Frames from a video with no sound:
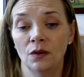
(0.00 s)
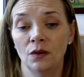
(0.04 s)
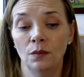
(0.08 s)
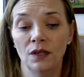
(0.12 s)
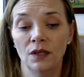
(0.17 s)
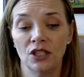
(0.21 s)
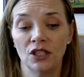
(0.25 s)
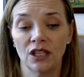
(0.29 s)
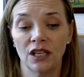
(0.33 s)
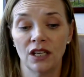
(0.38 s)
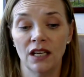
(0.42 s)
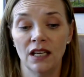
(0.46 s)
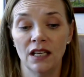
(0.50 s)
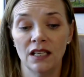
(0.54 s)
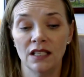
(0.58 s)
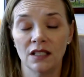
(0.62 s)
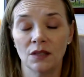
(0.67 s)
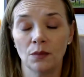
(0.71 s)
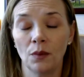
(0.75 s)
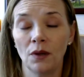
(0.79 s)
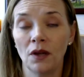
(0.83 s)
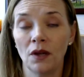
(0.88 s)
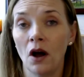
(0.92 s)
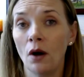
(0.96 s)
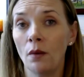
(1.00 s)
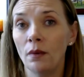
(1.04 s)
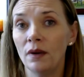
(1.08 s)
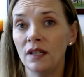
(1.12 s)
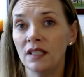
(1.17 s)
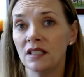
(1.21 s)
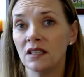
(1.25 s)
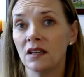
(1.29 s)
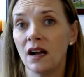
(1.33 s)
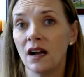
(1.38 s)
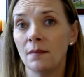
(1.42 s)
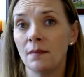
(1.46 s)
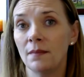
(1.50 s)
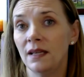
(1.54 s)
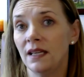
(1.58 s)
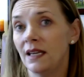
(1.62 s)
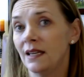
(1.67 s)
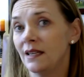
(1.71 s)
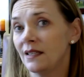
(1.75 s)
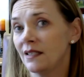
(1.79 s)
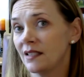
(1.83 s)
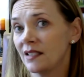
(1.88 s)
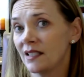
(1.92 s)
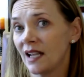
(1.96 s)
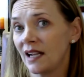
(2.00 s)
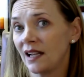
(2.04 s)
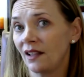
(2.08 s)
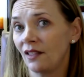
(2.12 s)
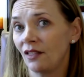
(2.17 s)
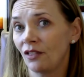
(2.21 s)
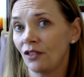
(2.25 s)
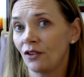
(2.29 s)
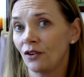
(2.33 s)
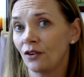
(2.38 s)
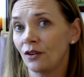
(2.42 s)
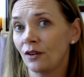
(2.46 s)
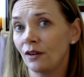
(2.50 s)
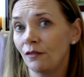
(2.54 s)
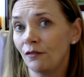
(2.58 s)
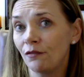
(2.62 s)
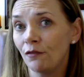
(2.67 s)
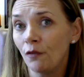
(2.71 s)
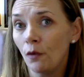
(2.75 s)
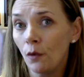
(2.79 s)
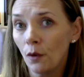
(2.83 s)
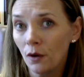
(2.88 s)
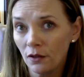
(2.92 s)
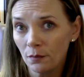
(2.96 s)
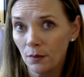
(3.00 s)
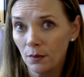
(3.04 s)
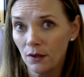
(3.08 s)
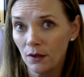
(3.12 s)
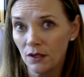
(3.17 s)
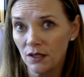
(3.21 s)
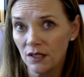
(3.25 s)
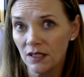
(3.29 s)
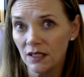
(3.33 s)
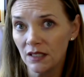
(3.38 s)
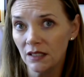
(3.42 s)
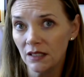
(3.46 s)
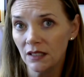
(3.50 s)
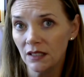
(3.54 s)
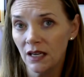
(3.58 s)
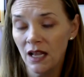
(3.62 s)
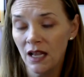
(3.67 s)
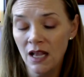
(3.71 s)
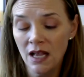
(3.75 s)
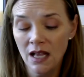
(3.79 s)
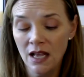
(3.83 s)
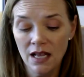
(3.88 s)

in which case we always nominate a second, third, and fourth person.